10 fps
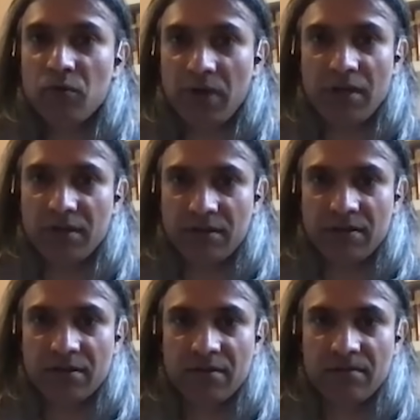together.
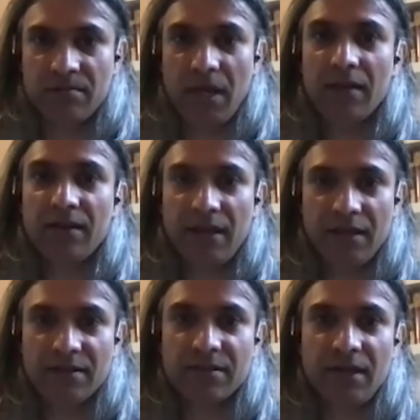And
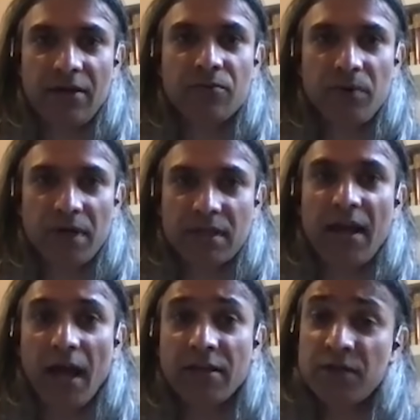they addressed,
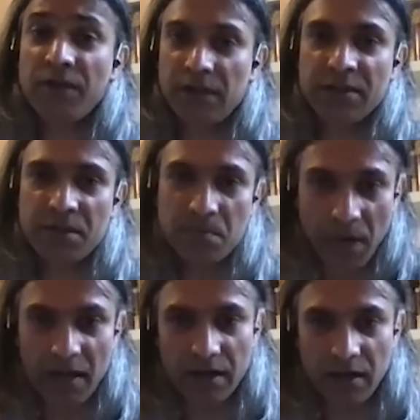I just feel this is
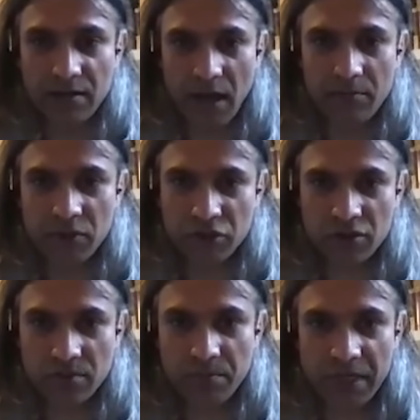I'm just
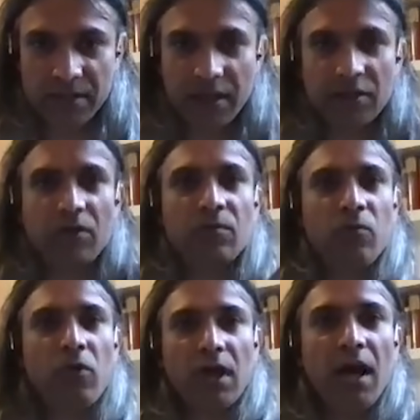basing it on
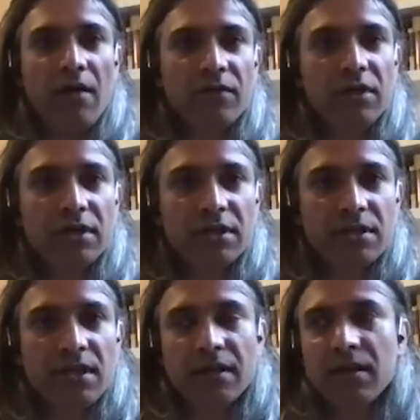what I have heard,
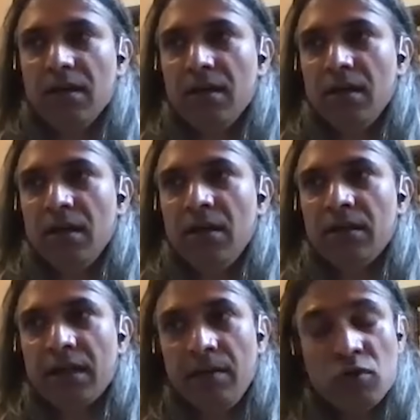is like
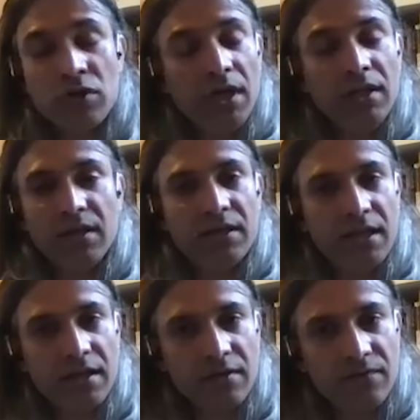they came together and
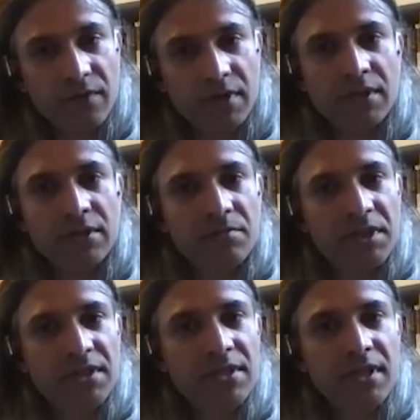they confronted the
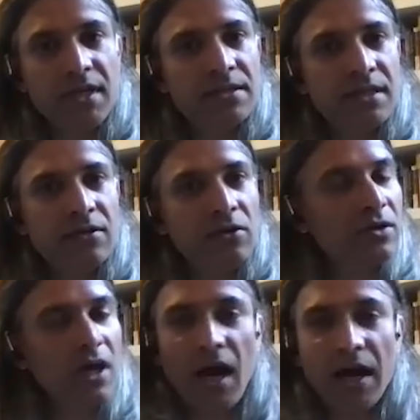BCCI and said,
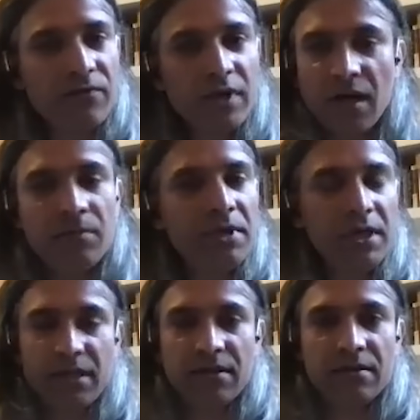look, we can't
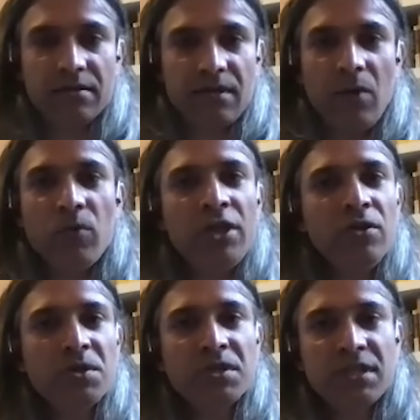play. And when
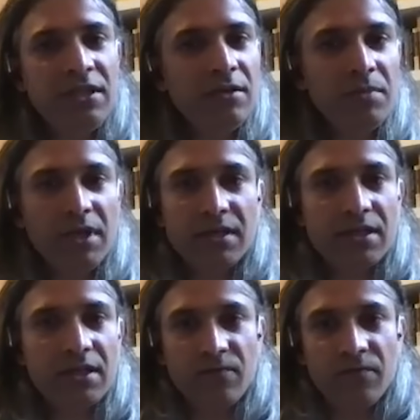your senior players,
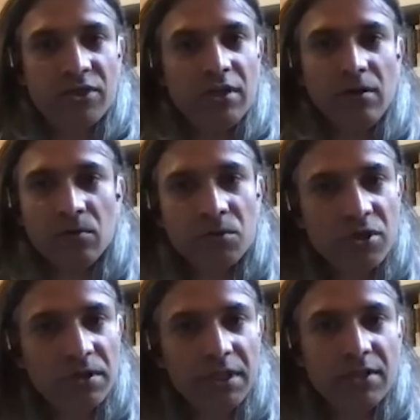and which includes
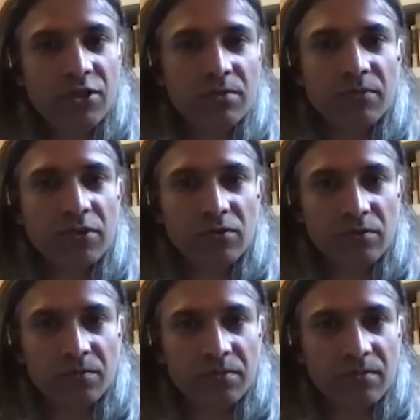your leadership
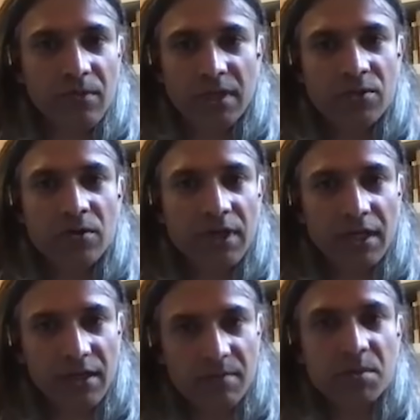group, let's not
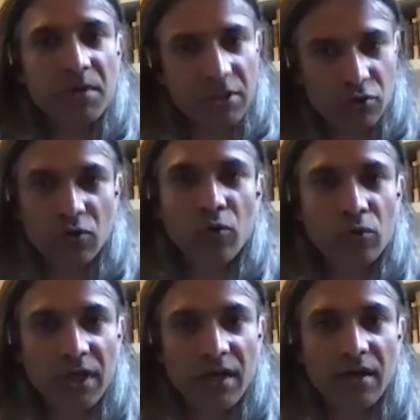take names, but you know
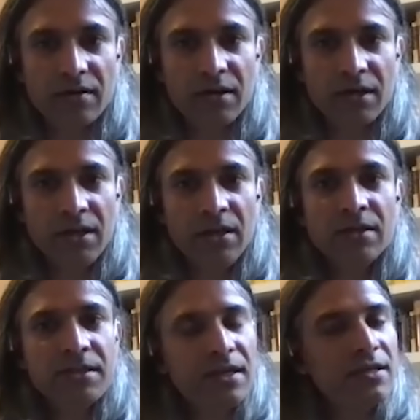who they are,
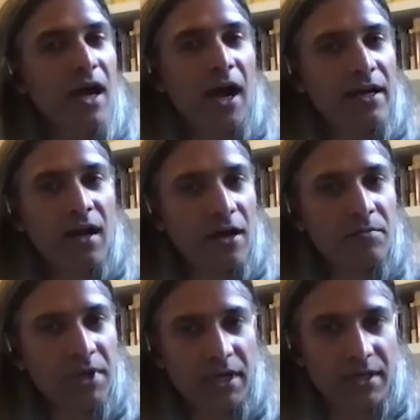say, I
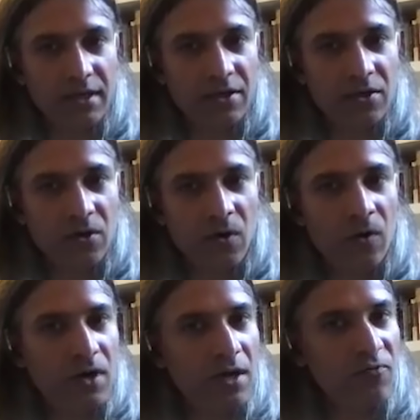can't play,
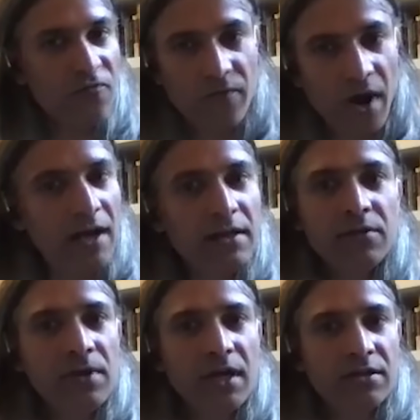or I'm
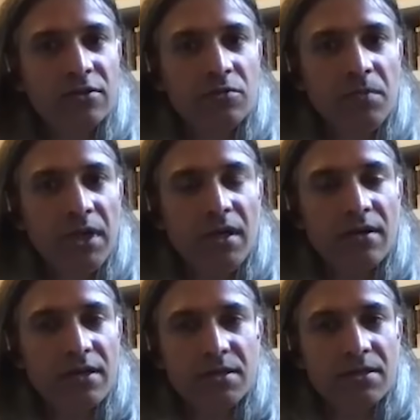highly reluctant to play
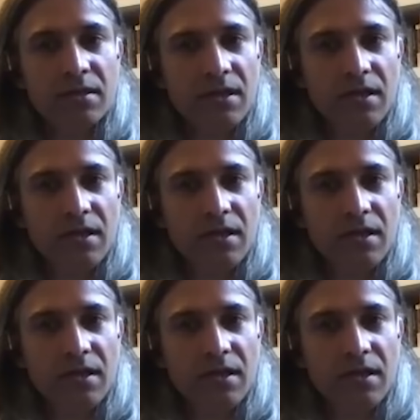unless,